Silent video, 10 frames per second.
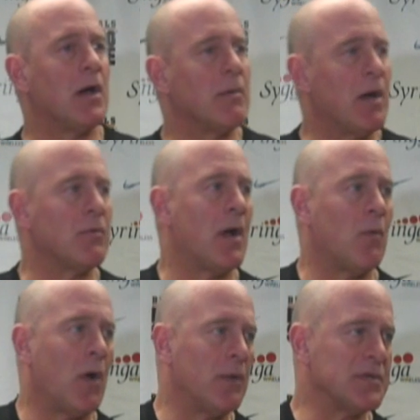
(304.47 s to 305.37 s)
talking
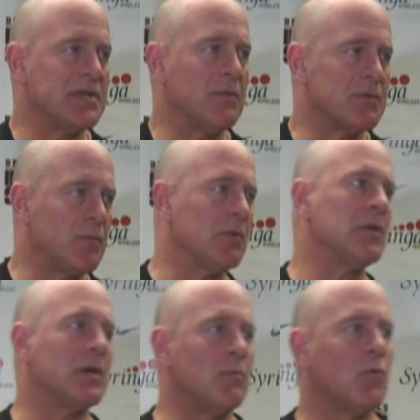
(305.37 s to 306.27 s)
about wide receivers, we were
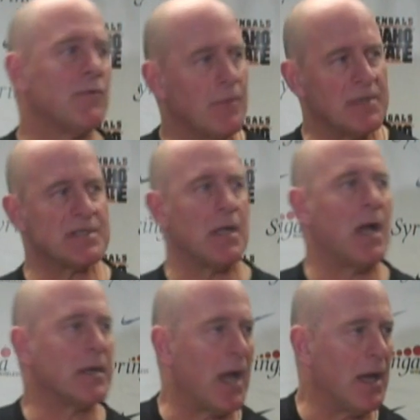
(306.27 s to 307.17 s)
looking more from a
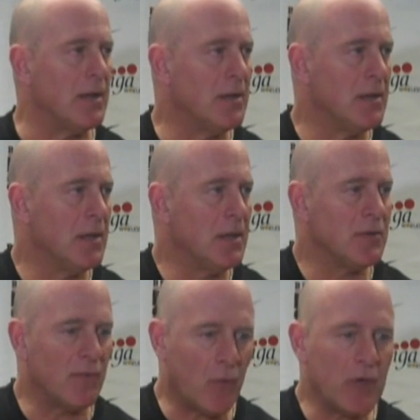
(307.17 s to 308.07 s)
slot guy.
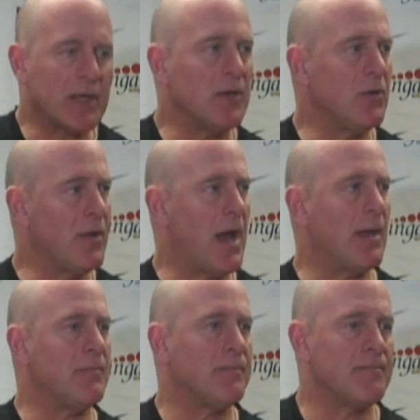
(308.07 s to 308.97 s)
Tavoy can do
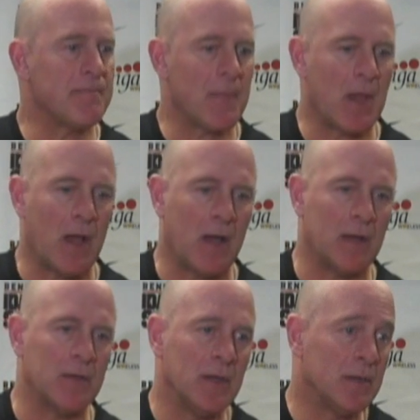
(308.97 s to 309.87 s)
that.
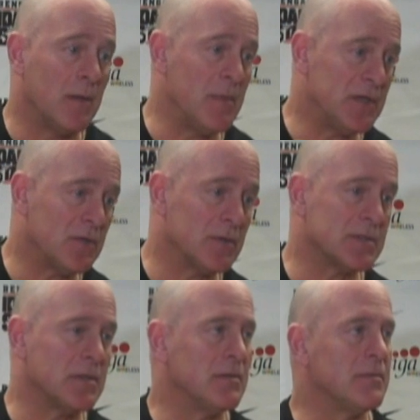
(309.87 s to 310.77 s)

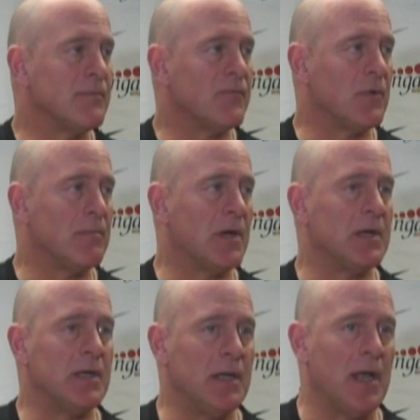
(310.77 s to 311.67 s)
Demetrius from
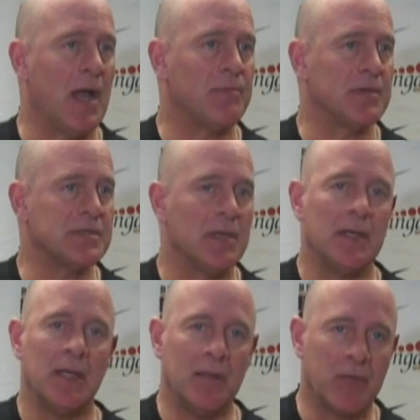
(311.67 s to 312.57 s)
Indianapolis,
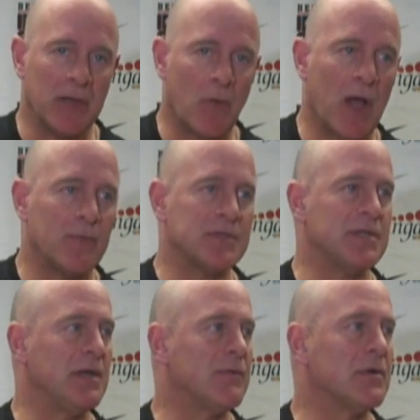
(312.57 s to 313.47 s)
he played wide
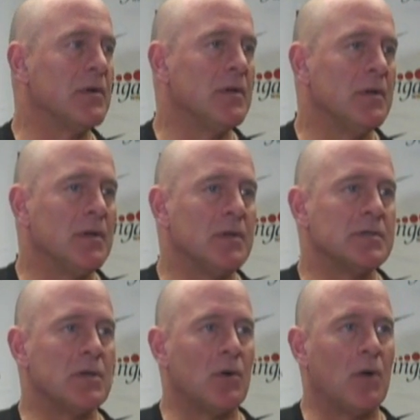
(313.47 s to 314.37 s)
receiver.
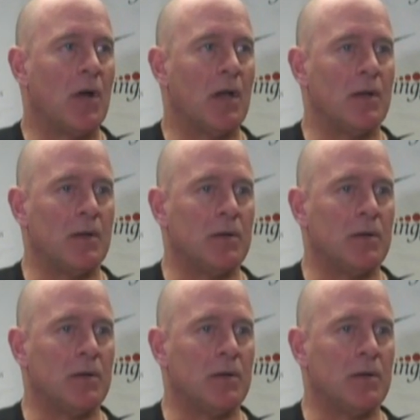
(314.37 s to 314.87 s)
So,